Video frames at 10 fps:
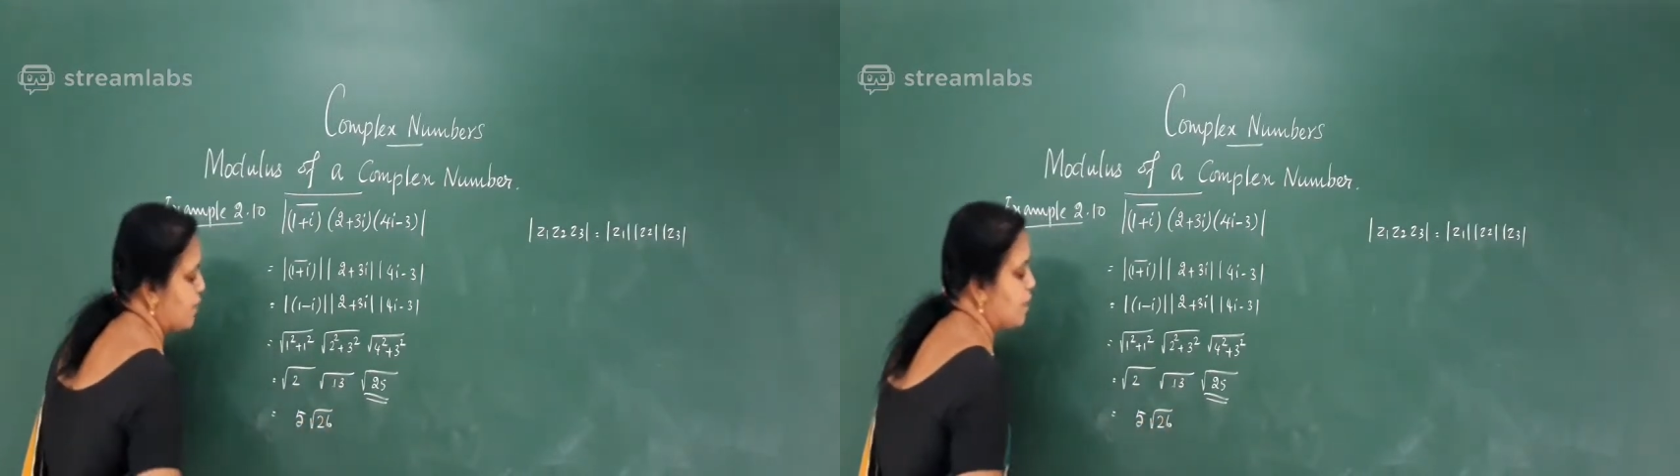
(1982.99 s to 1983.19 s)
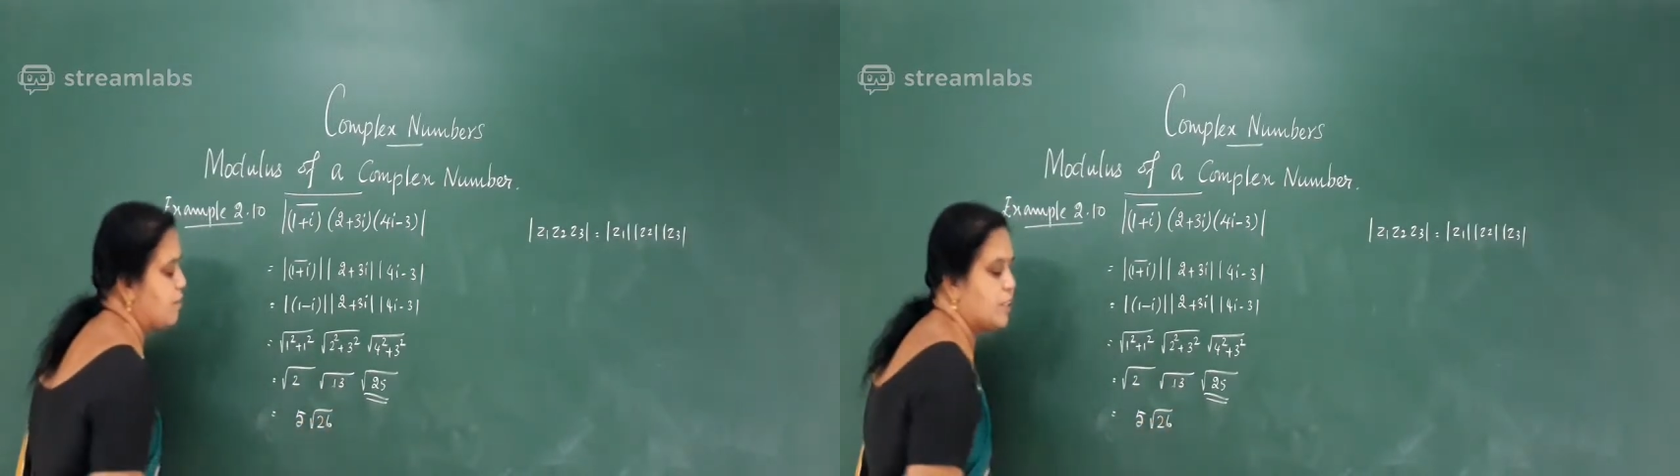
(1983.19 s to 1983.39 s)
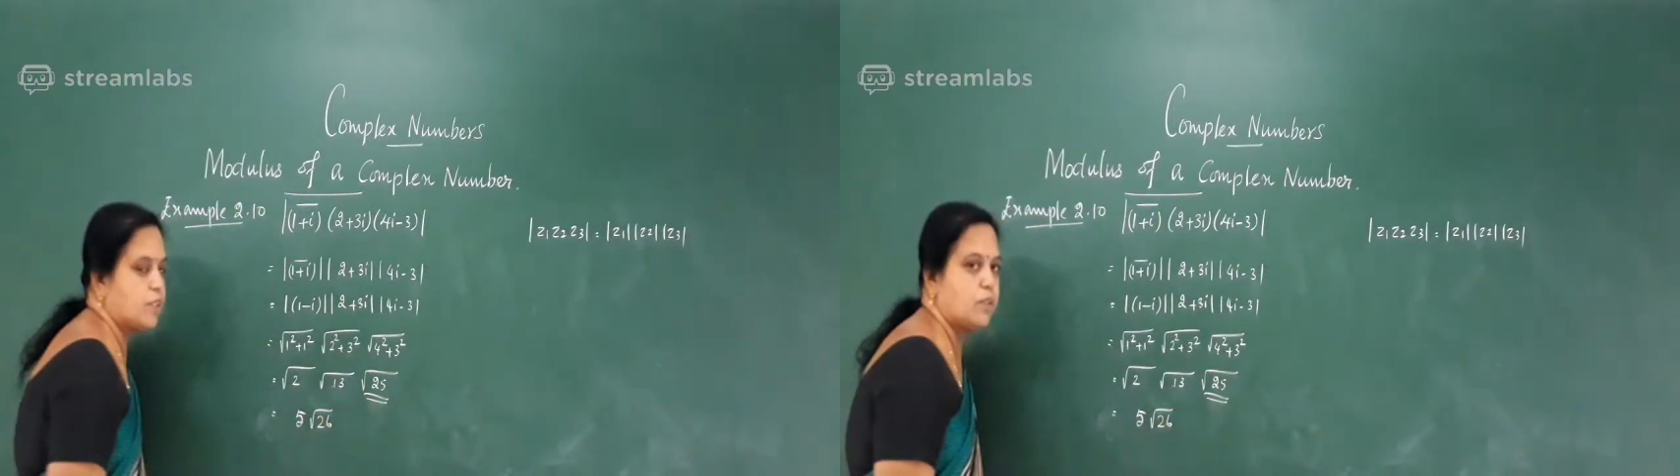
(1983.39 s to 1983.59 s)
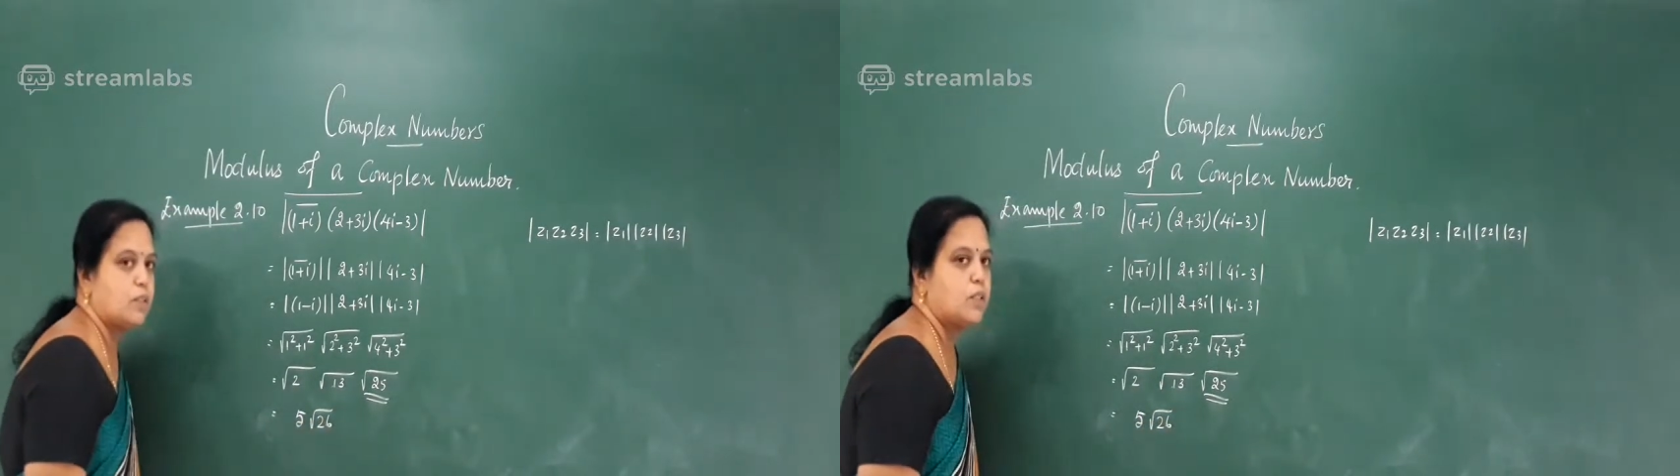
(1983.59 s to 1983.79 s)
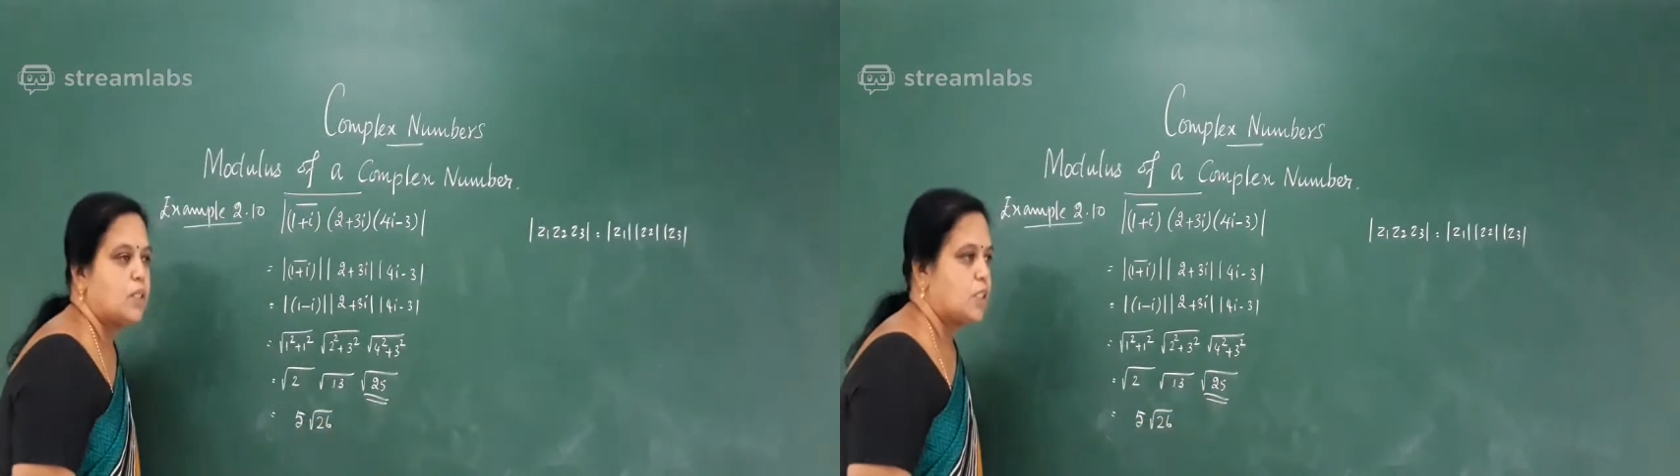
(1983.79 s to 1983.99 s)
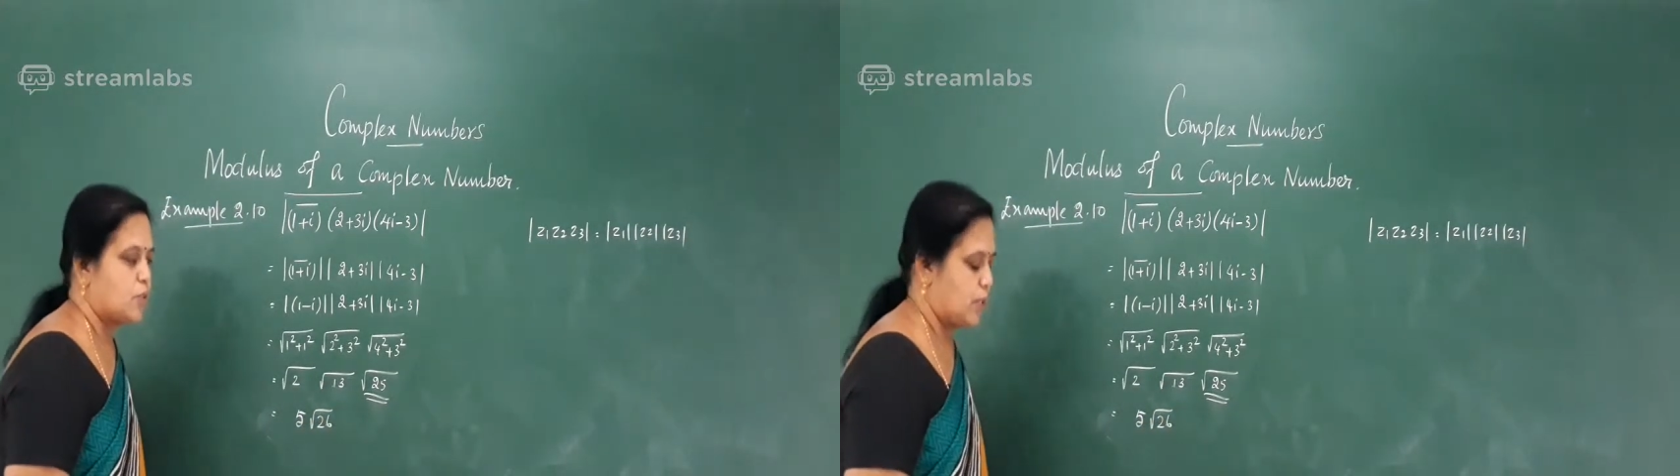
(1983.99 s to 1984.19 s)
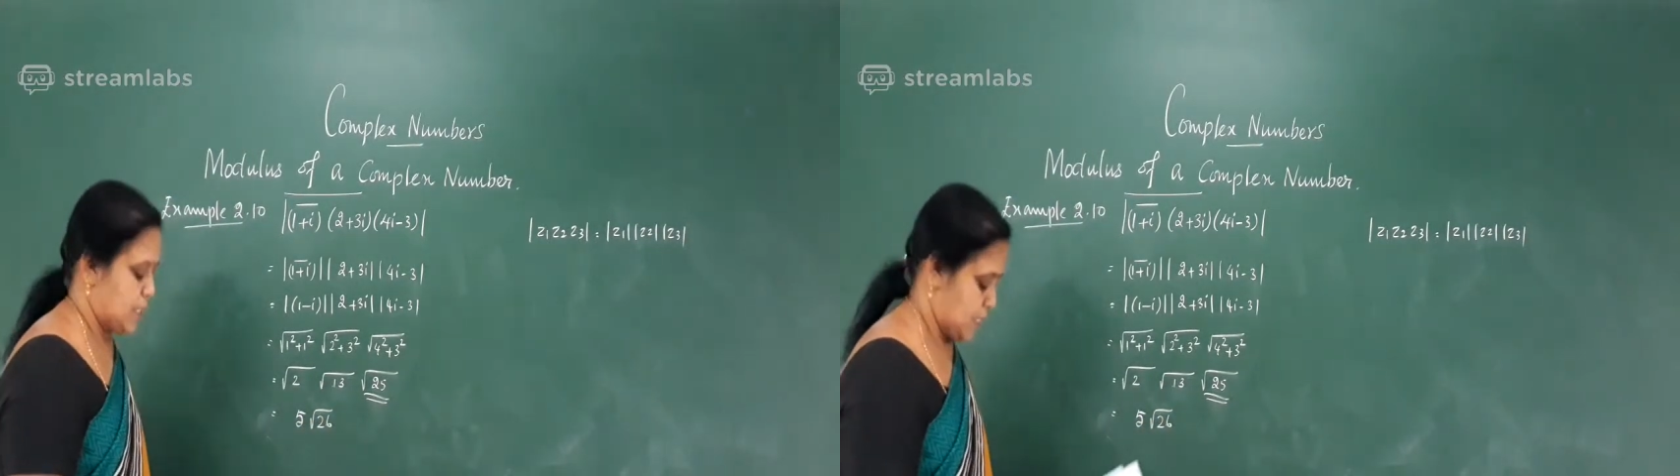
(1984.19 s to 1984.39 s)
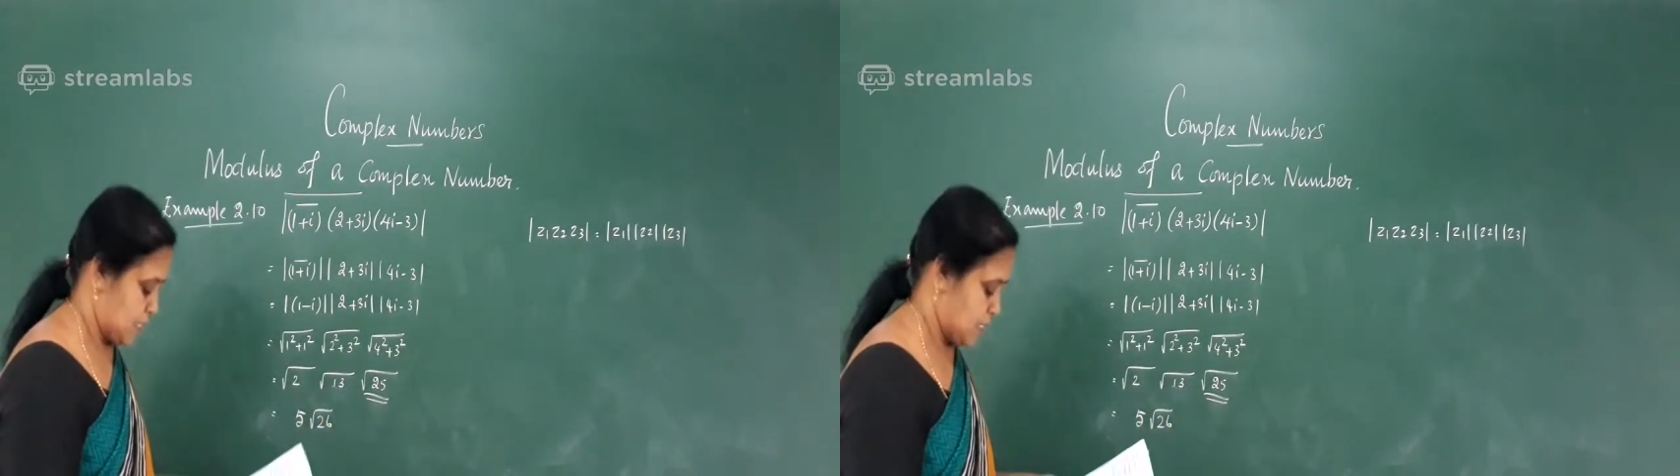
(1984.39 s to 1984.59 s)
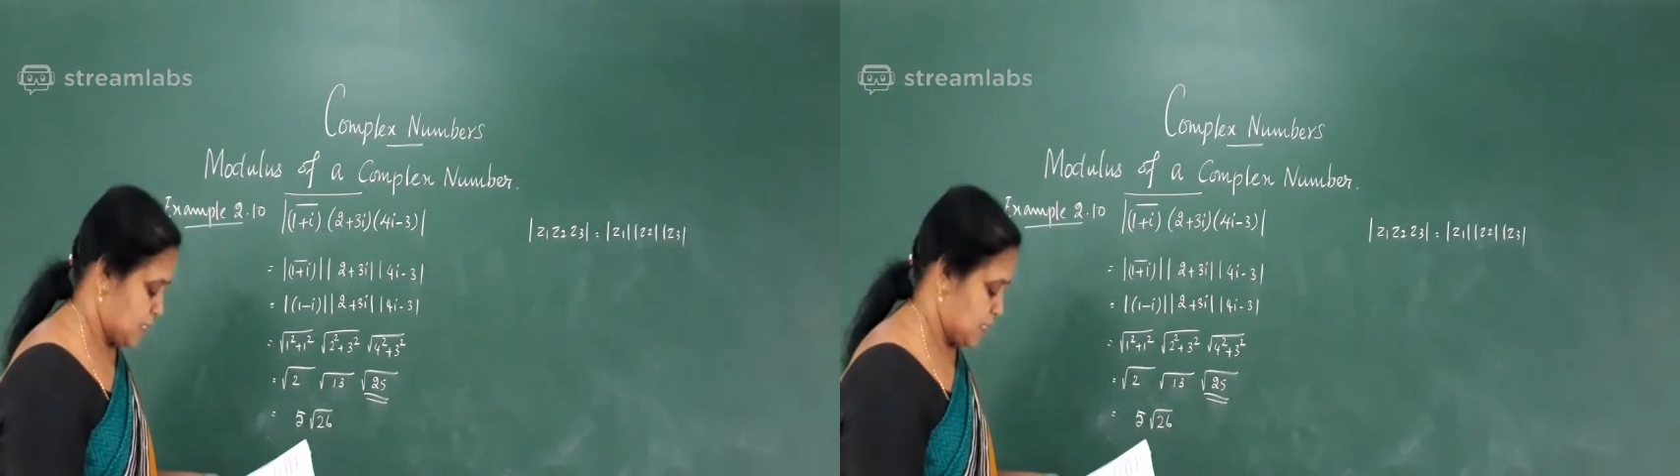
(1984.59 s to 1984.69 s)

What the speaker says: 5 into 26.